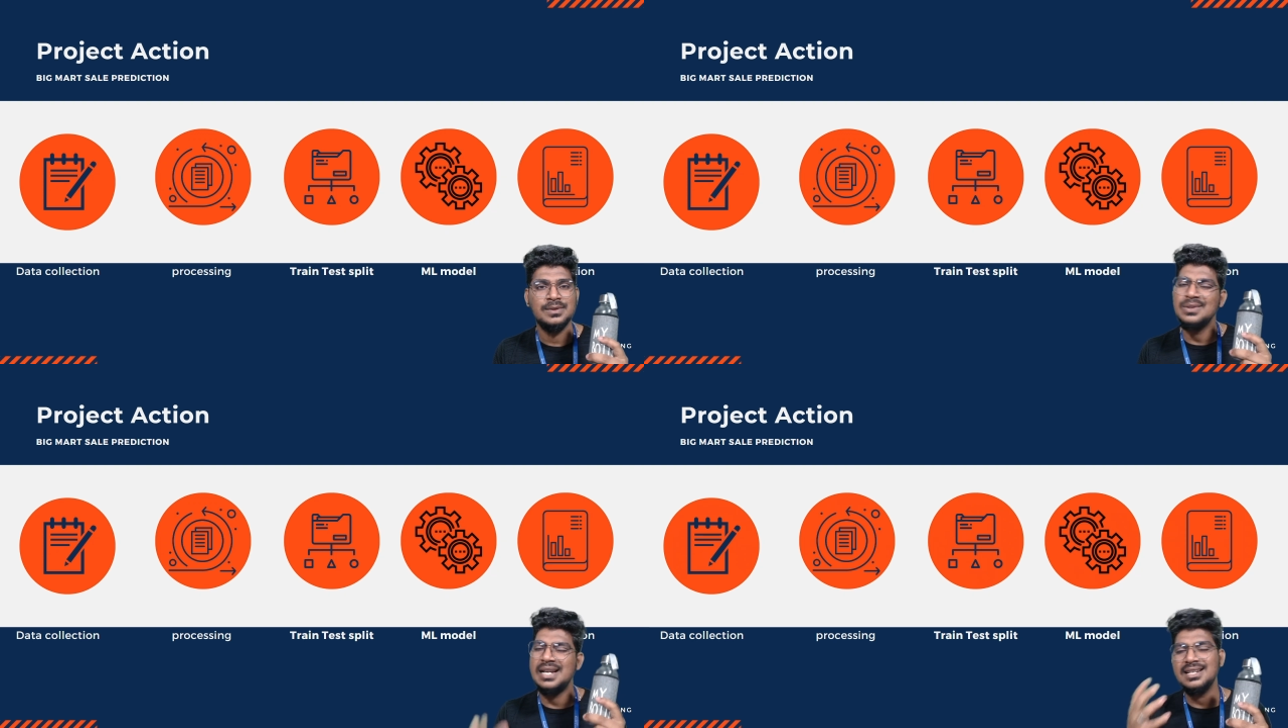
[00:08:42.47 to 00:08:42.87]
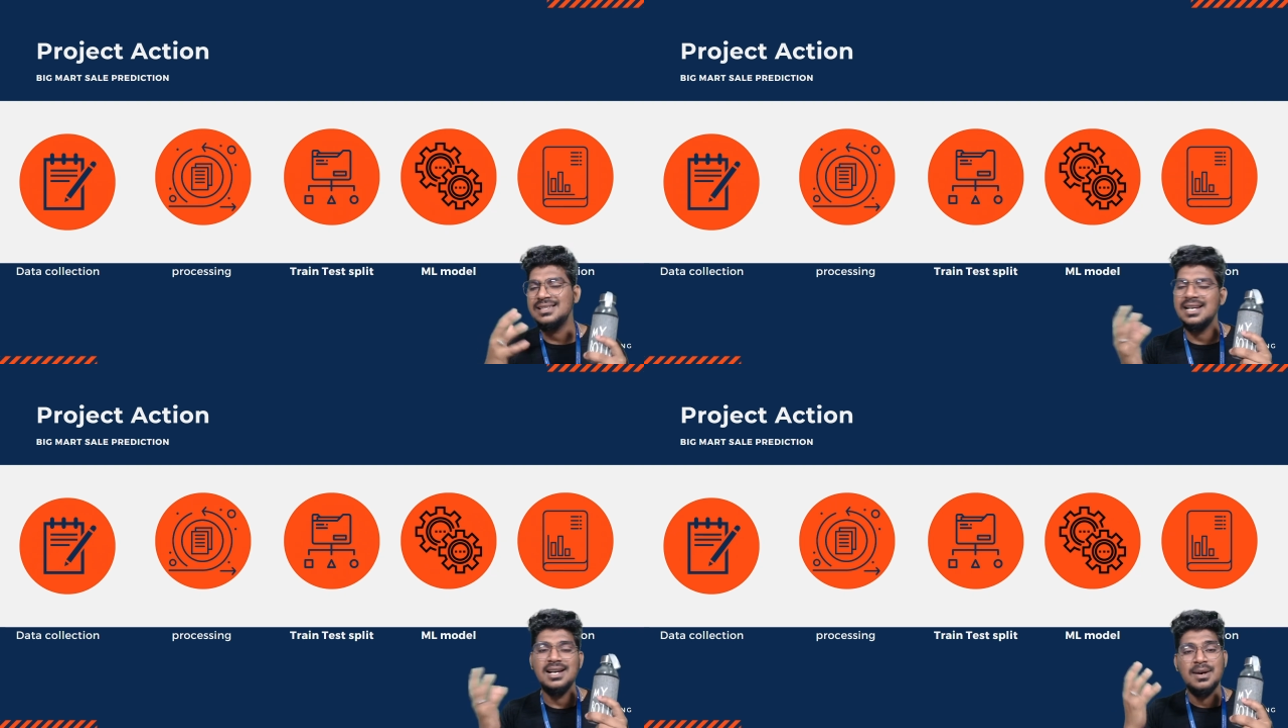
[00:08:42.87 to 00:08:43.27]
So that
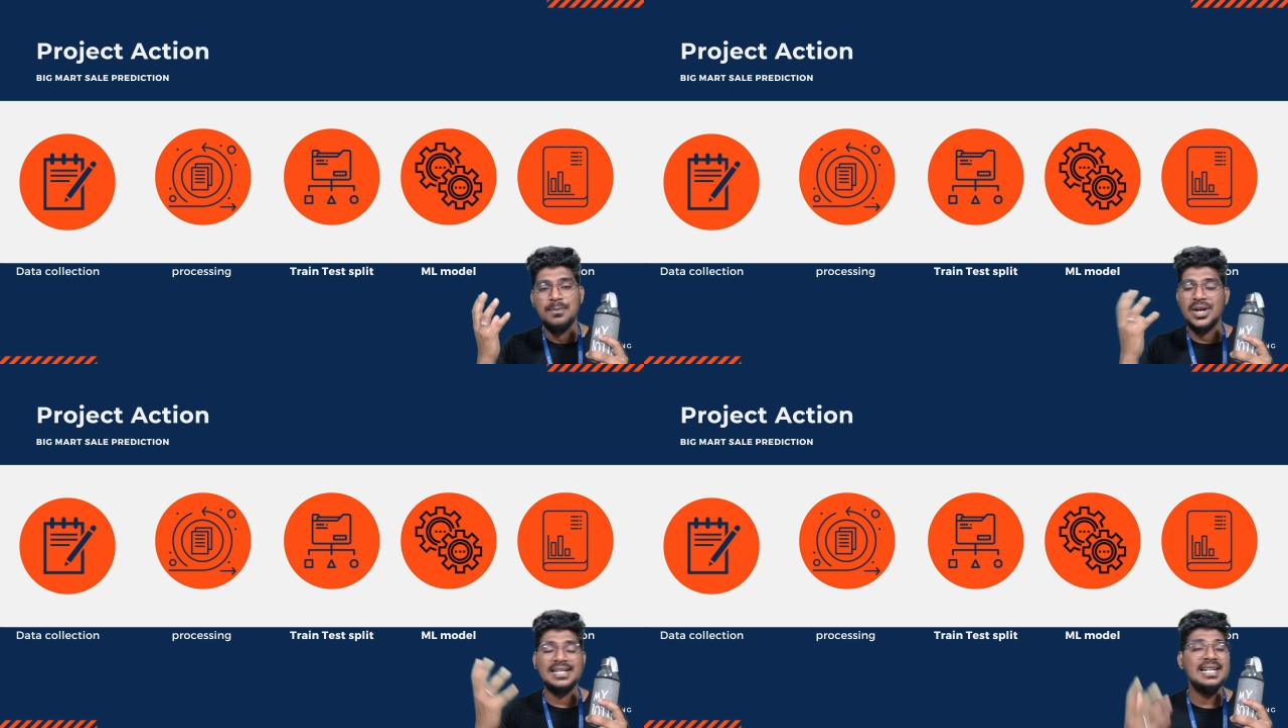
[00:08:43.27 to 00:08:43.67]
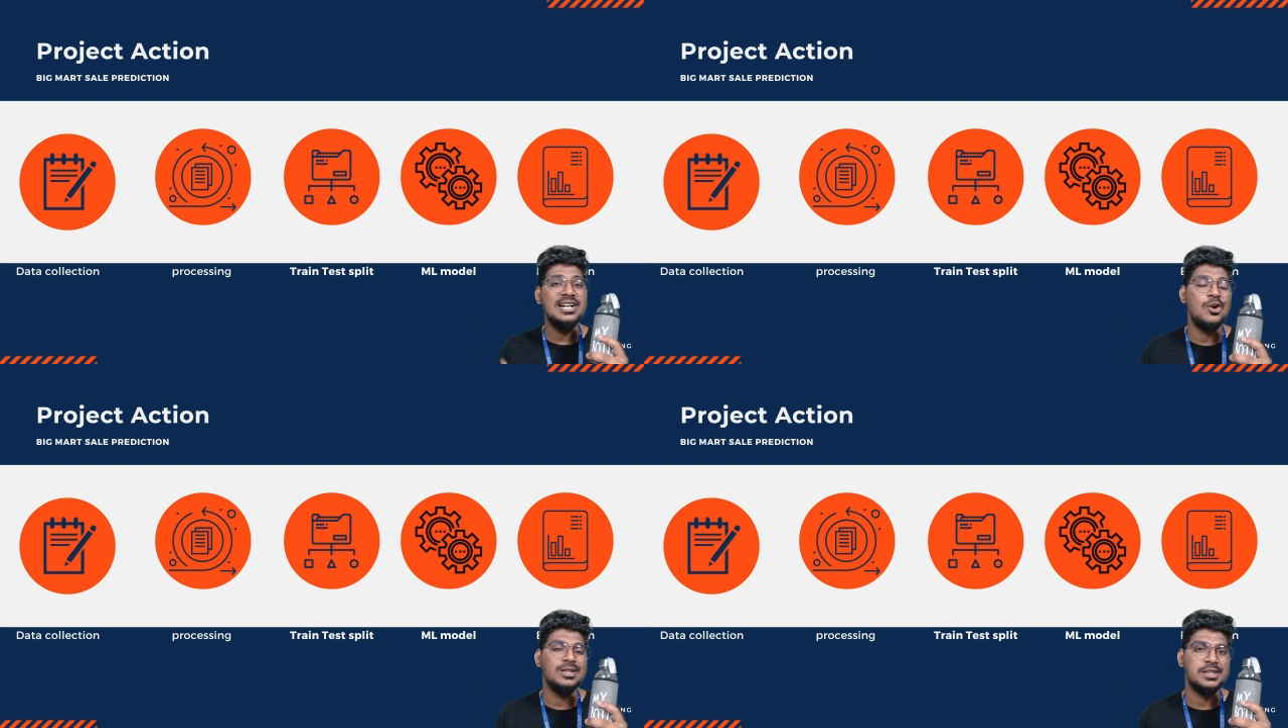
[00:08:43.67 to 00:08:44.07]
is the
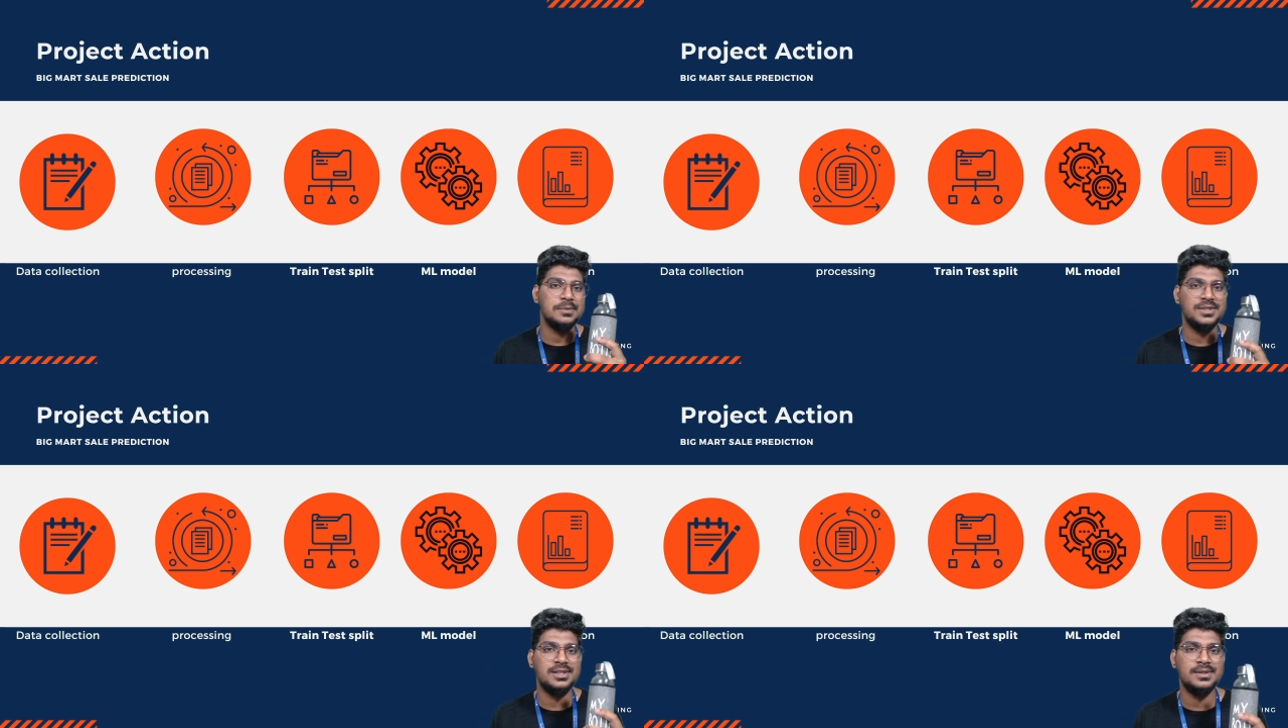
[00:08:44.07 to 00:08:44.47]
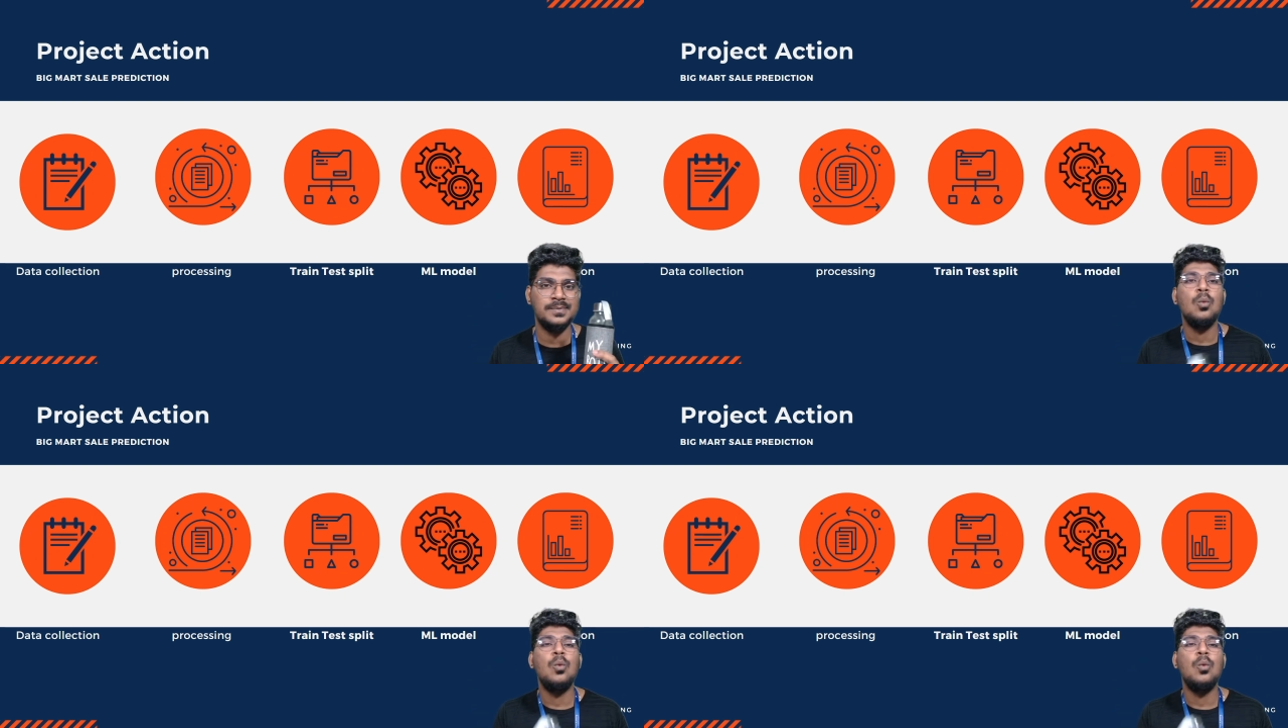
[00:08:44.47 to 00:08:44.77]
marketing concepts.